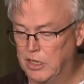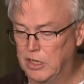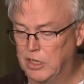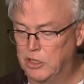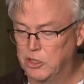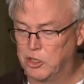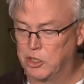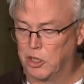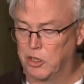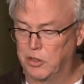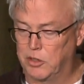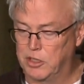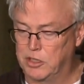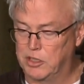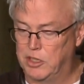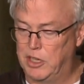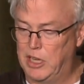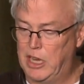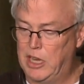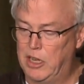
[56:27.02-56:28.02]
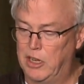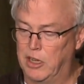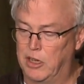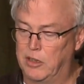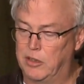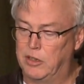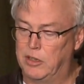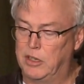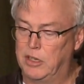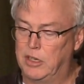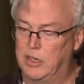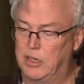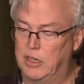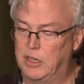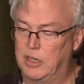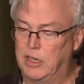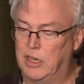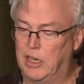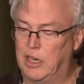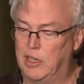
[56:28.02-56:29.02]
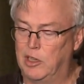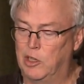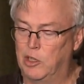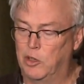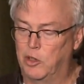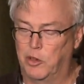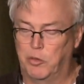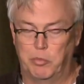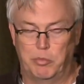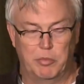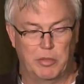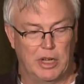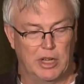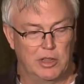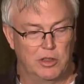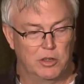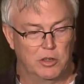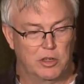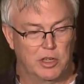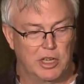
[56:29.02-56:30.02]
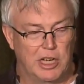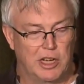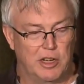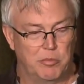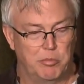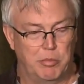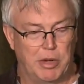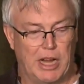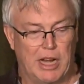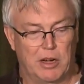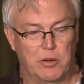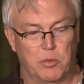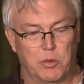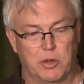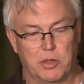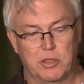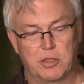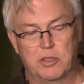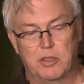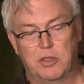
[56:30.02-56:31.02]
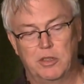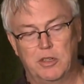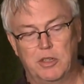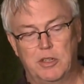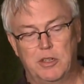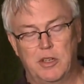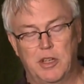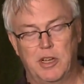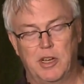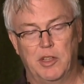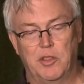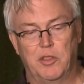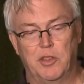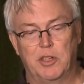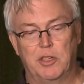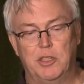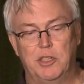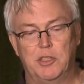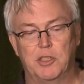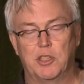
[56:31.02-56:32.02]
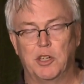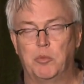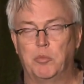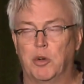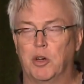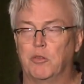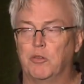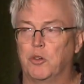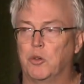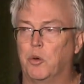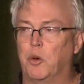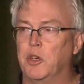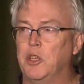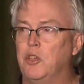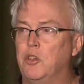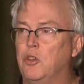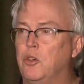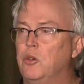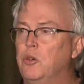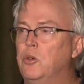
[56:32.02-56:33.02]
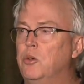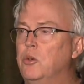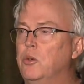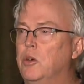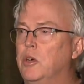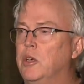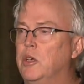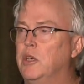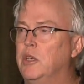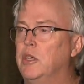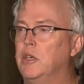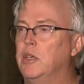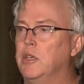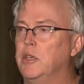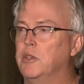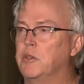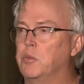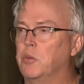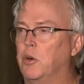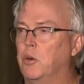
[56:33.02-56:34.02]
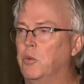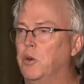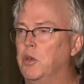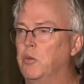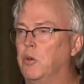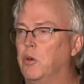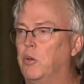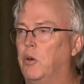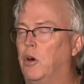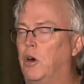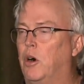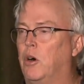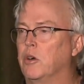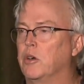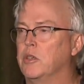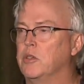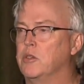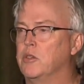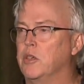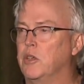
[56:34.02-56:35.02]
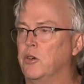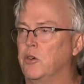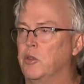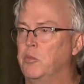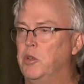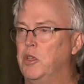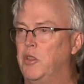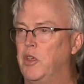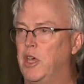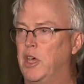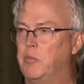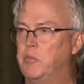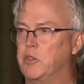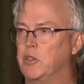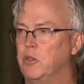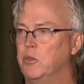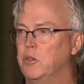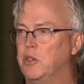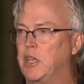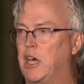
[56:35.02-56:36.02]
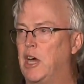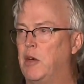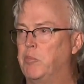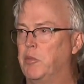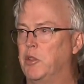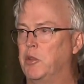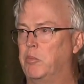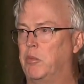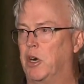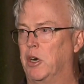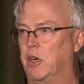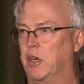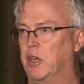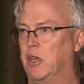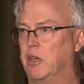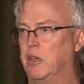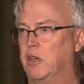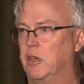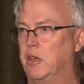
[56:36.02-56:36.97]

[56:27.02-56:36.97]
chart this data, I look kind of backwards. And I think December of 22 is what we will all consider to be the absolute top of the market.